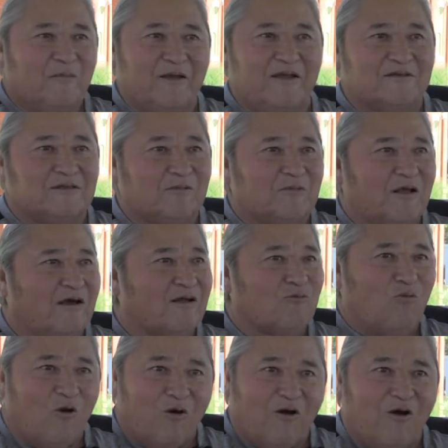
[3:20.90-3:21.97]
Man, sometimes I'd
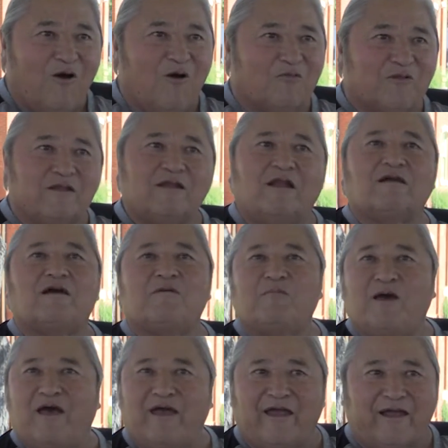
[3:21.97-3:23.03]
walk off, then I'd come
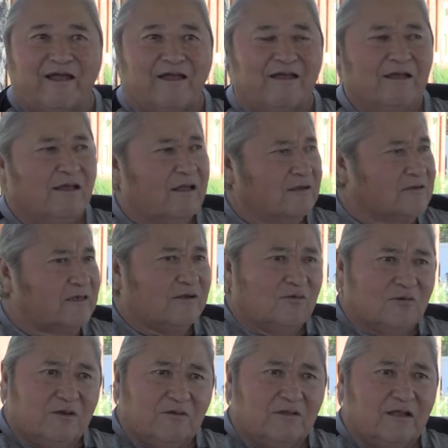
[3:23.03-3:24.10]
back. I said,
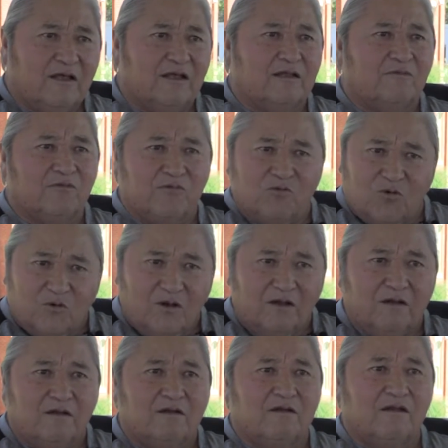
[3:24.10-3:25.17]
don't do that if you want to
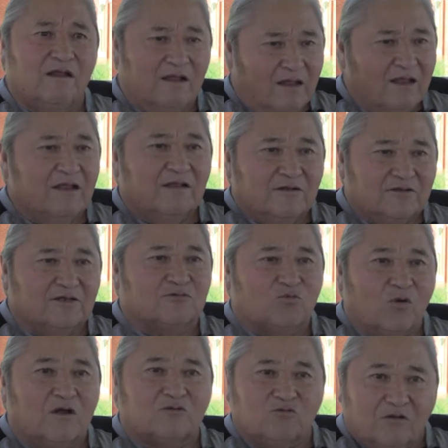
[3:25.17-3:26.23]
learn. Just
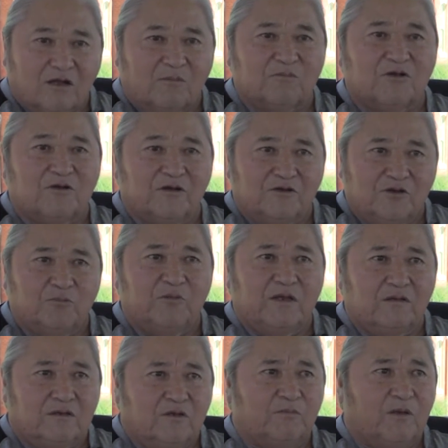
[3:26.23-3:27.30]
watch what I'm doing. You'll be,
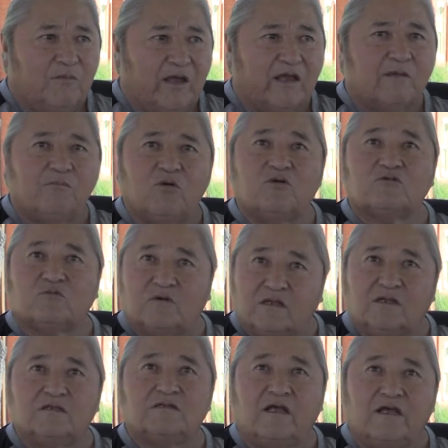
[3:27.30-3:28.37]
you'll be making bullets one
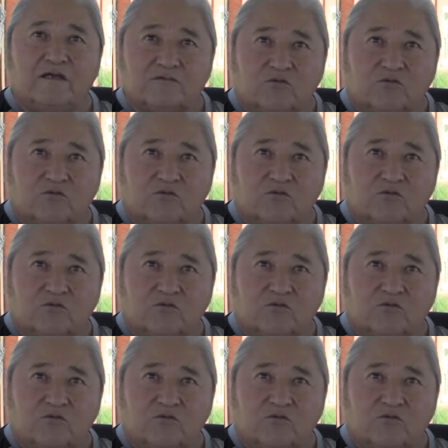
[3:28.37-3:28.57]
of these days,